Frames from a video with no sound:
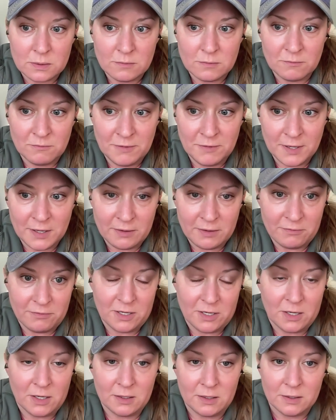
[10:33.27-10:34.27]
very,
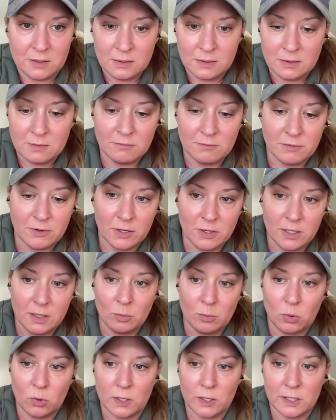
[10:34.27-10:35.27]
very, very
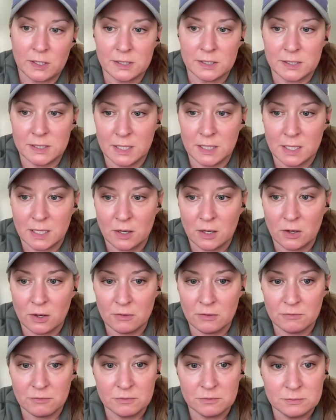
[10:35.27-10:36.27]
important to take care
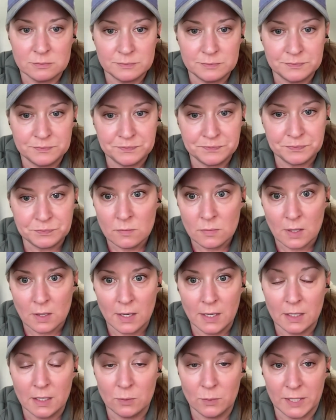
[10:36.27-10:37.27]
of.
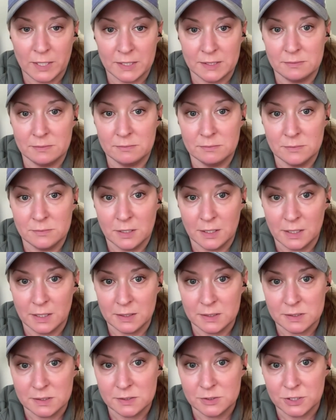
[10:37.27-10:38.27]
And we can,
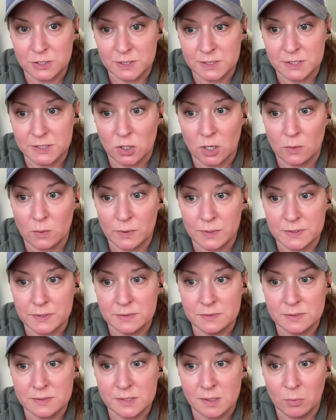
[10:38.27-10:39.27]
again, just start with
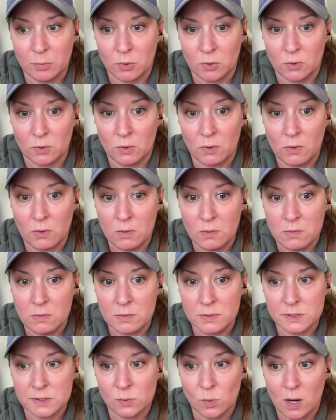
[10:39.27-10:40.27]
simple
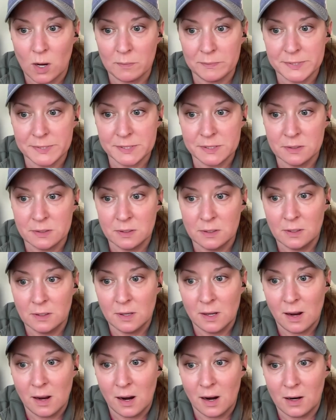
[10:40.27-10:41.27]
swaps.
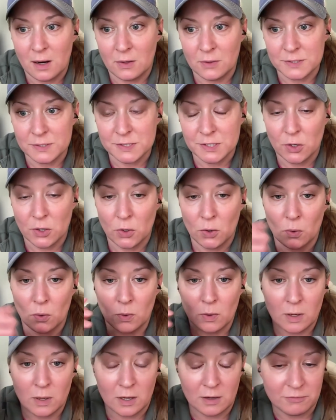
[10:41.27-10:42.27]
I
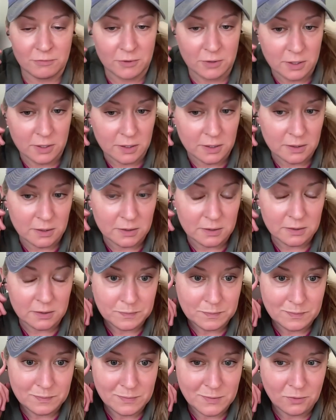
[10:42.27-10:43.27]
also offer a
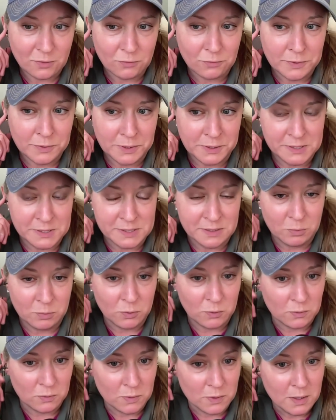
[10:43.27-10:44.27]
really
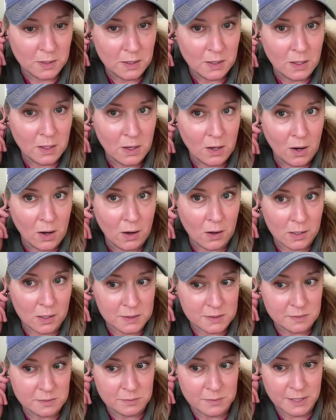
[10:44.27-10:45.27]
simple,
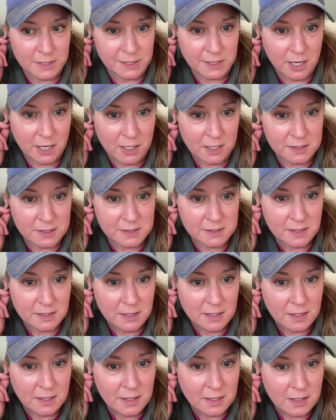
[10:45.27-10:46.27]
awesome detox
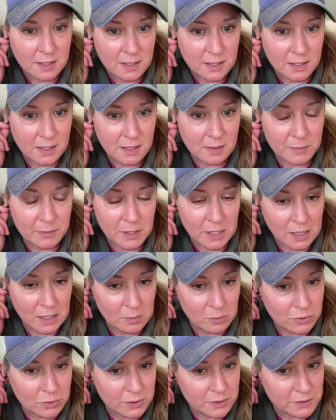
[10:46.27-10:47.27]
that I
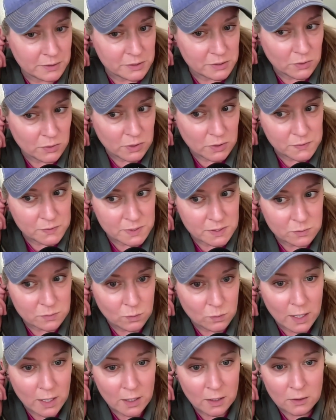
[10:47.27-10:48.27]
can put in the show notes as
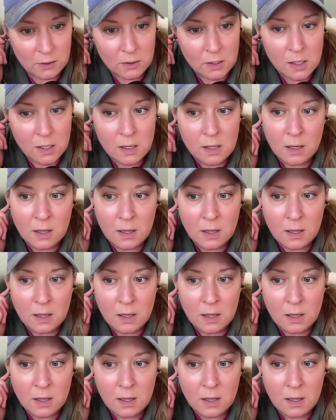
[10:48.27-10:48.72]
well